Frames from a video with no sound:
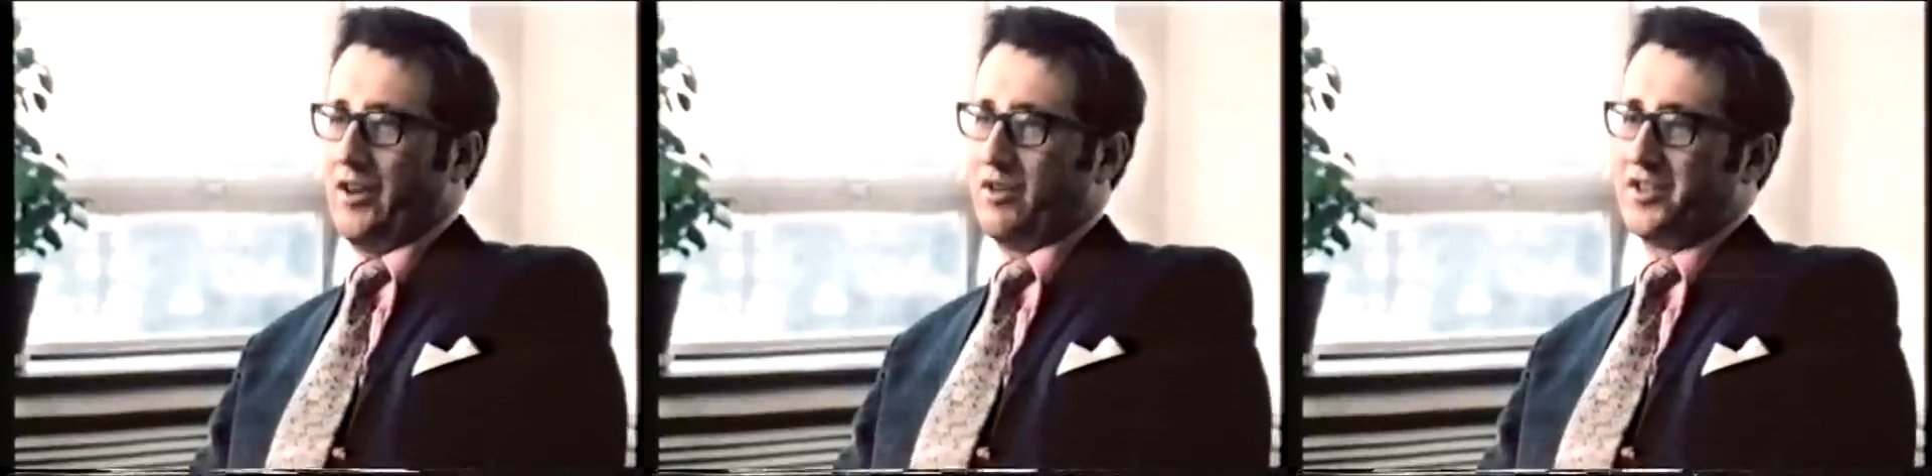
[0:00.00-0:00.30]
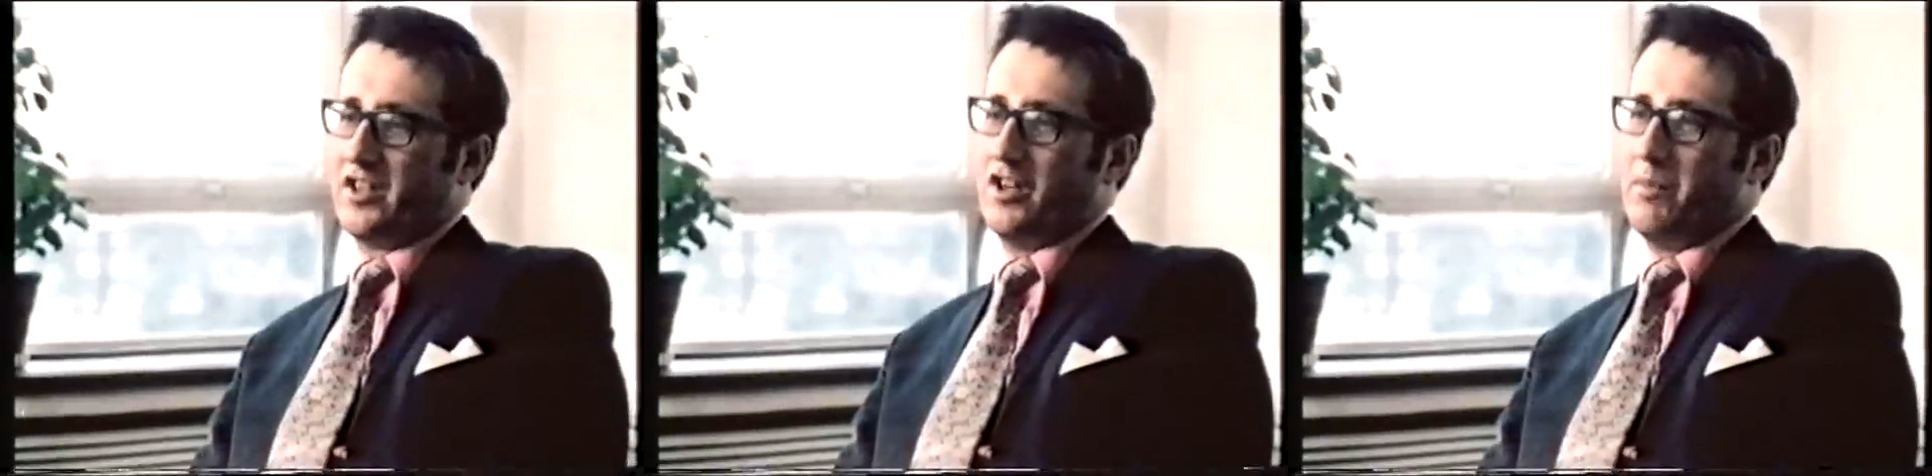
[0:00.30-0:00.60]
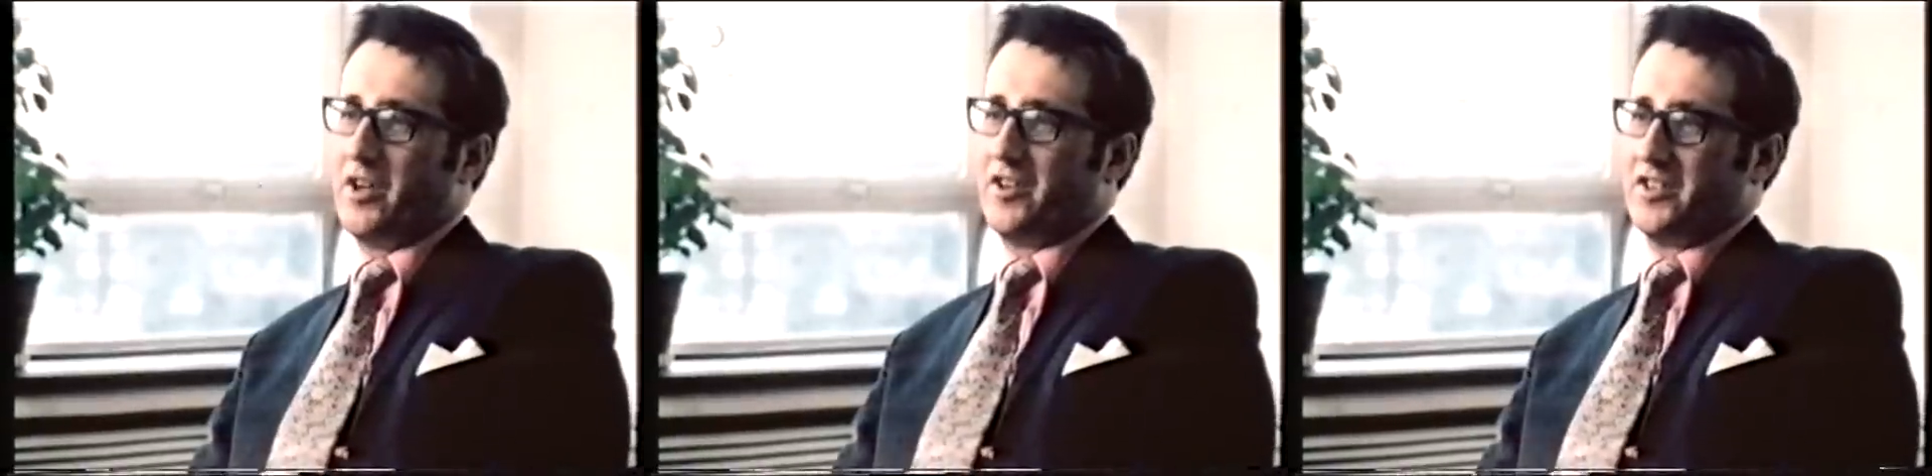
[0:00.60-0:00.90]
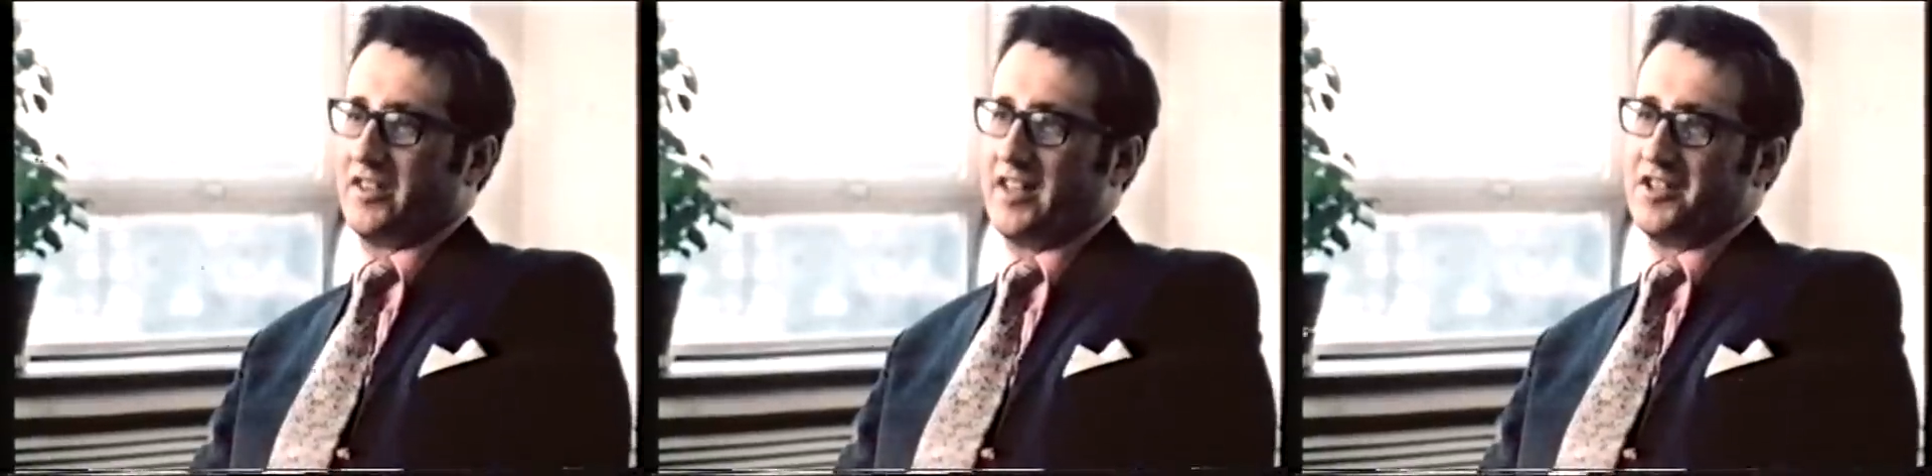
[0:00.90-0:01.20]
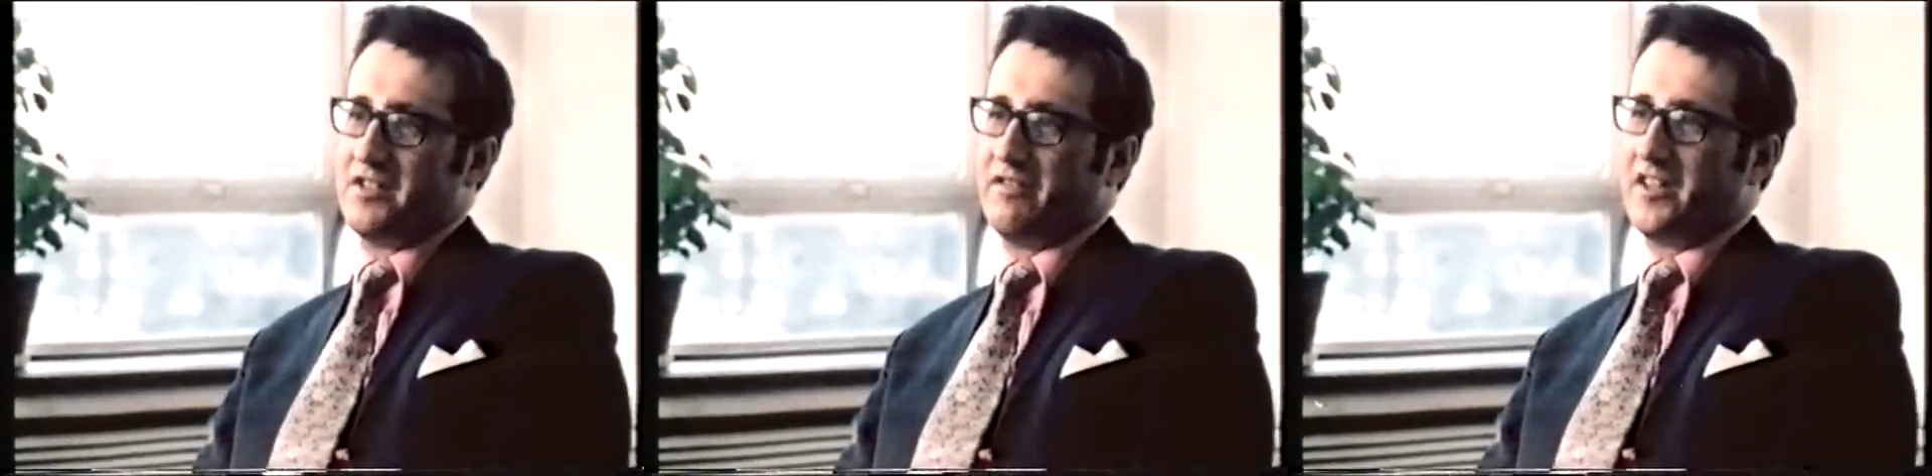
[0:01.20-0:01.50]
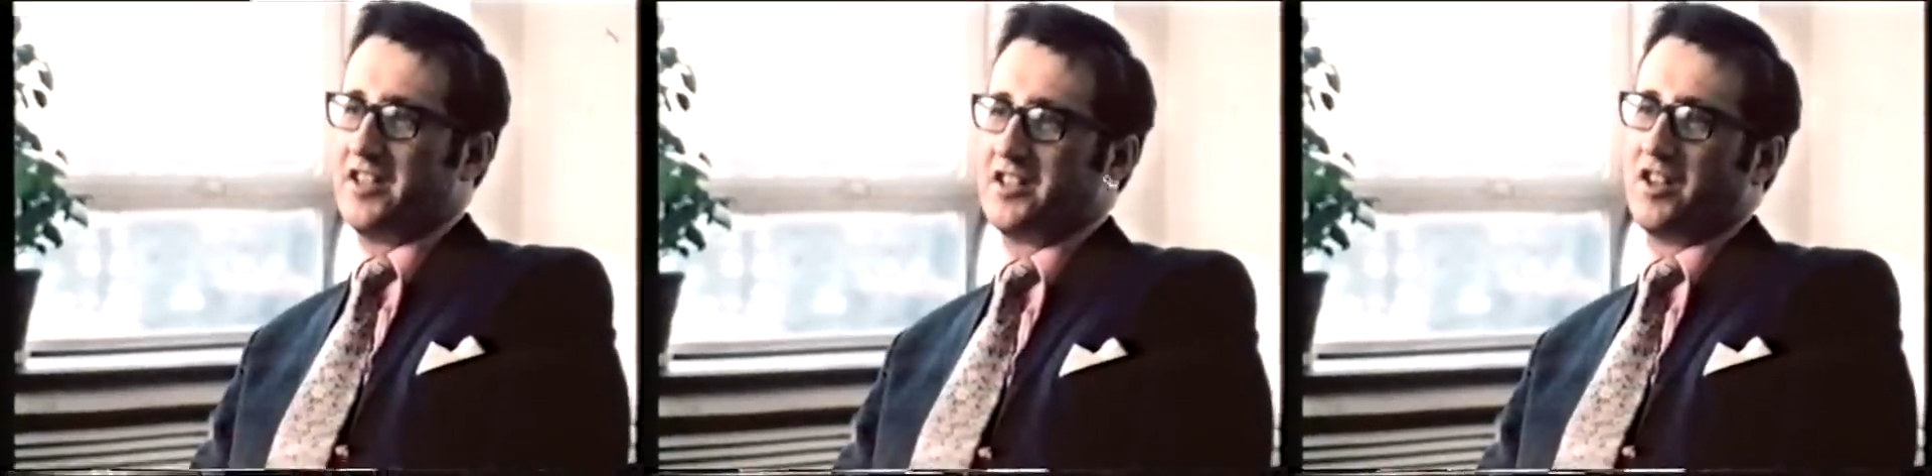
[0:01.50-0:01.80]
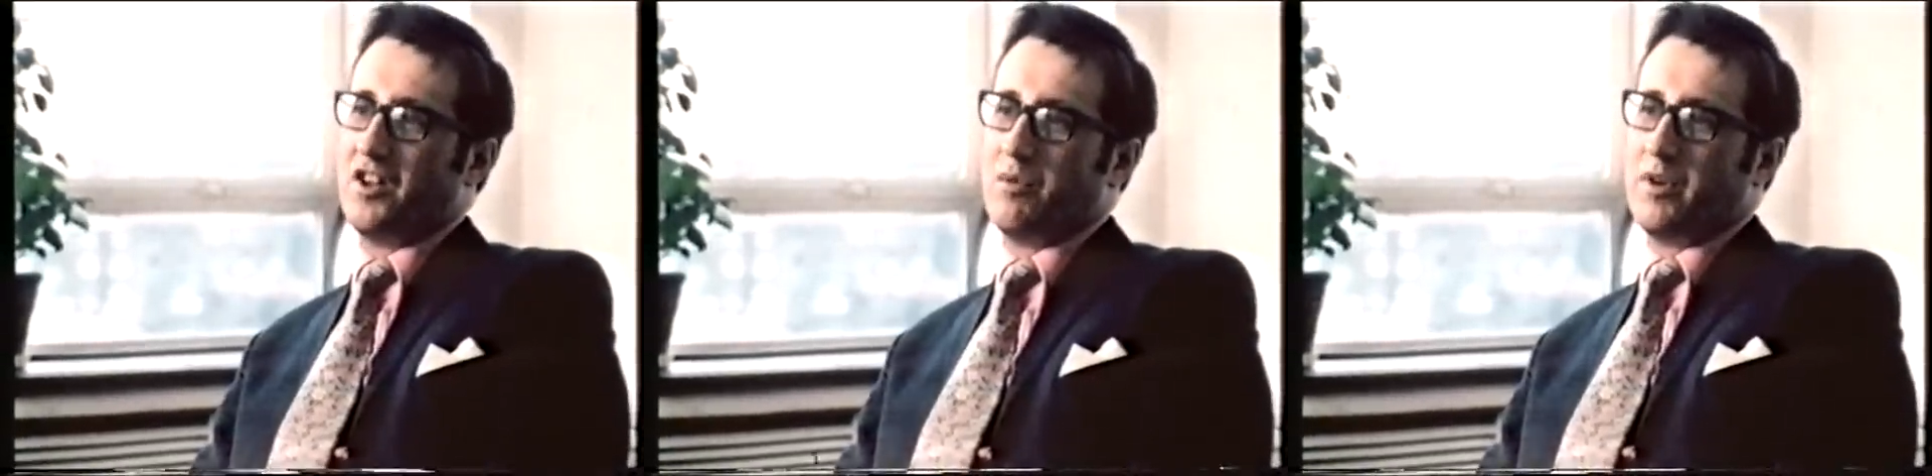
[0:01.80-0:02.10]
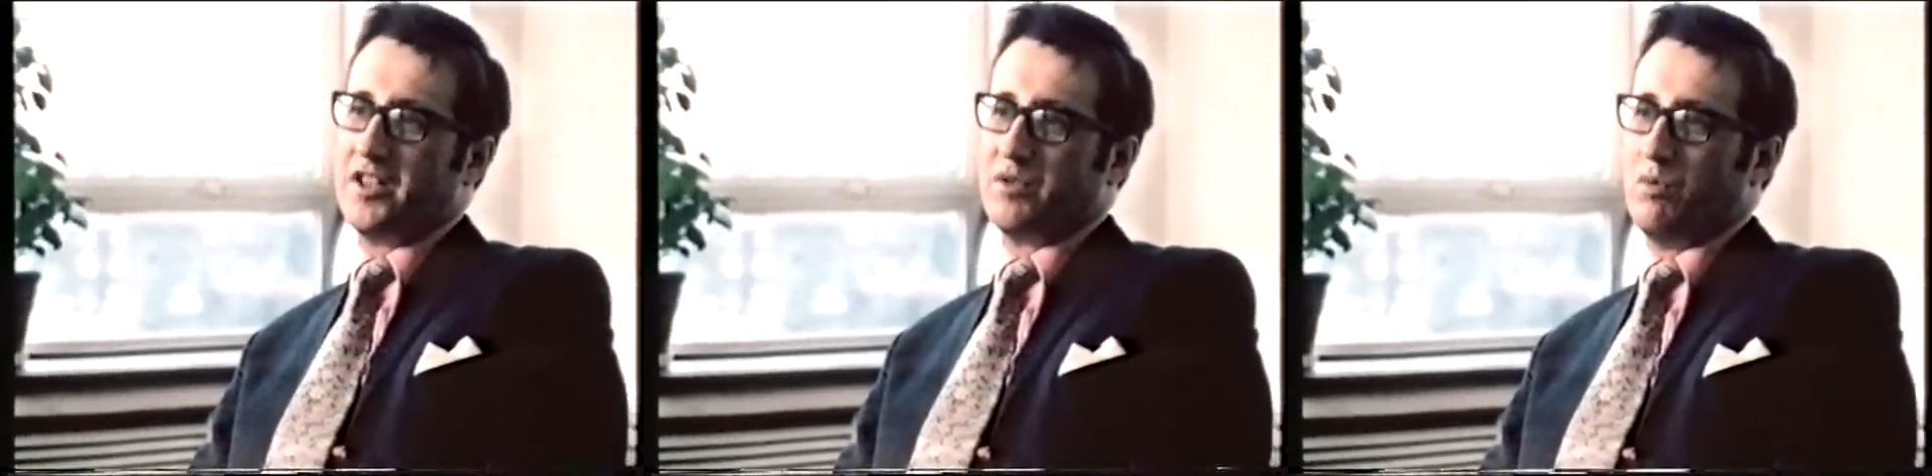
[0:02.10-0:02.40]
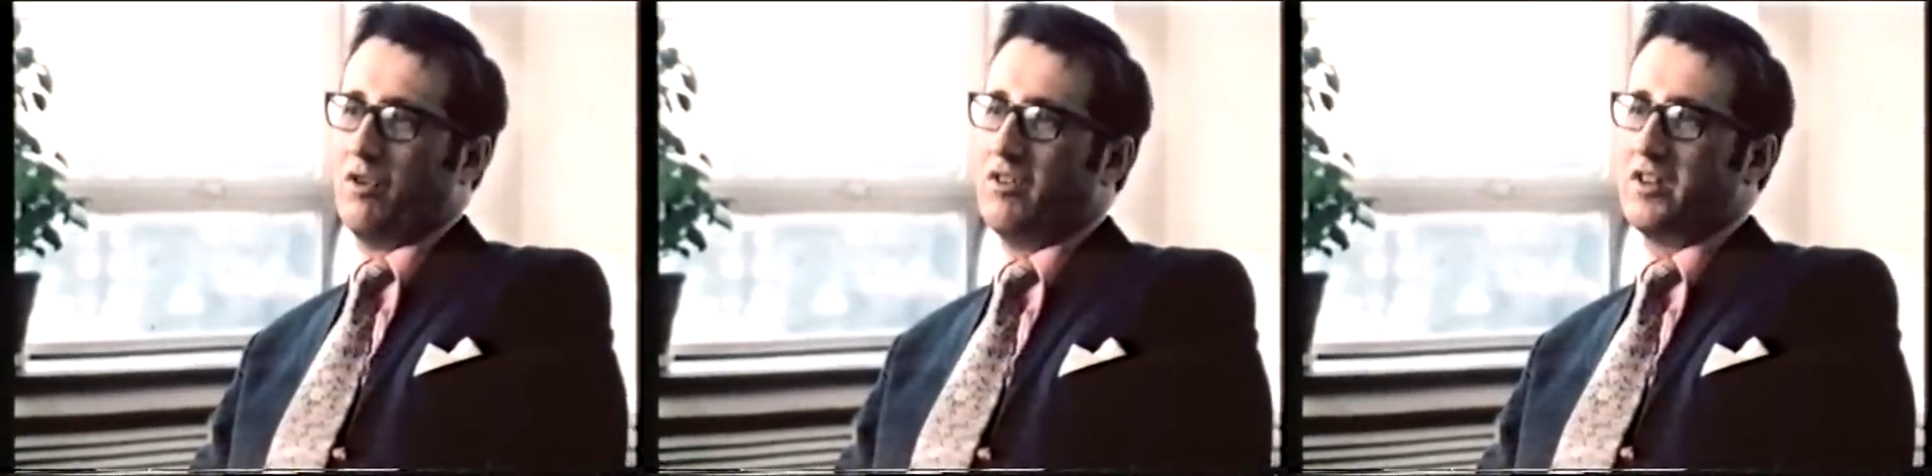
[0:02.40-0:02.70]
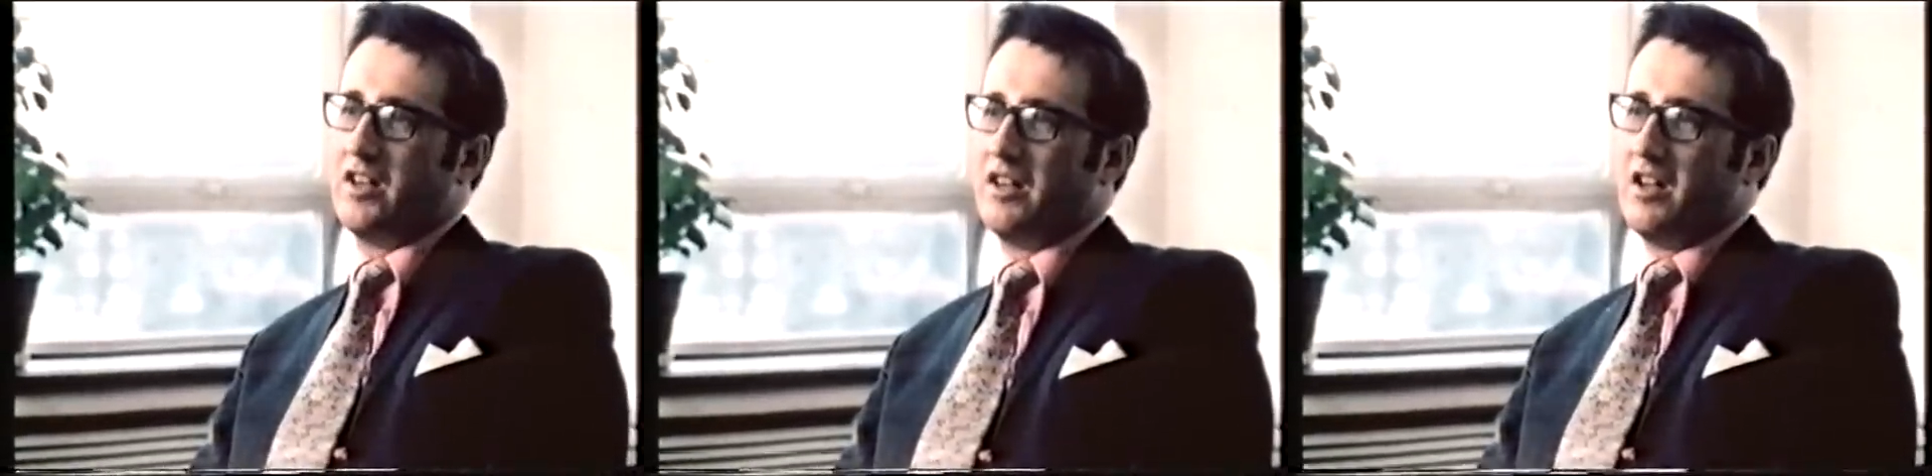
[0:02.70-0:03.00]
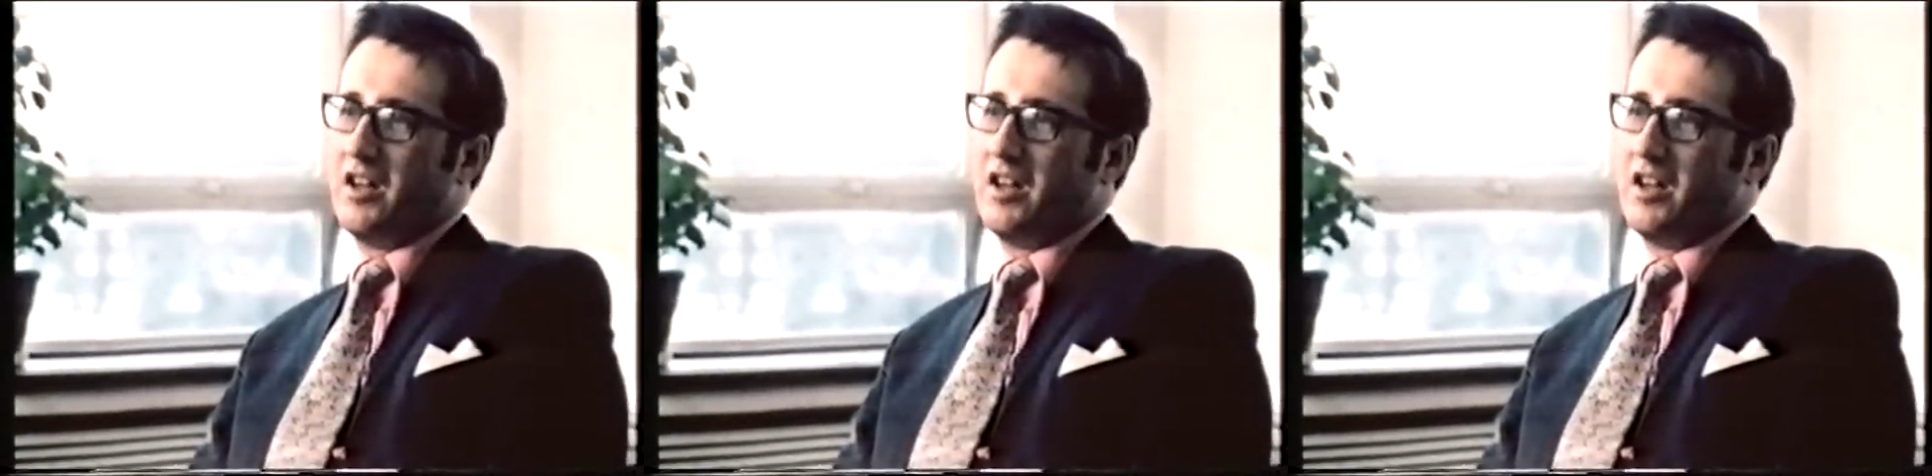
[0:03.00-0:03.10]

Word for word: And also, because a thousand feet is a long way to walk,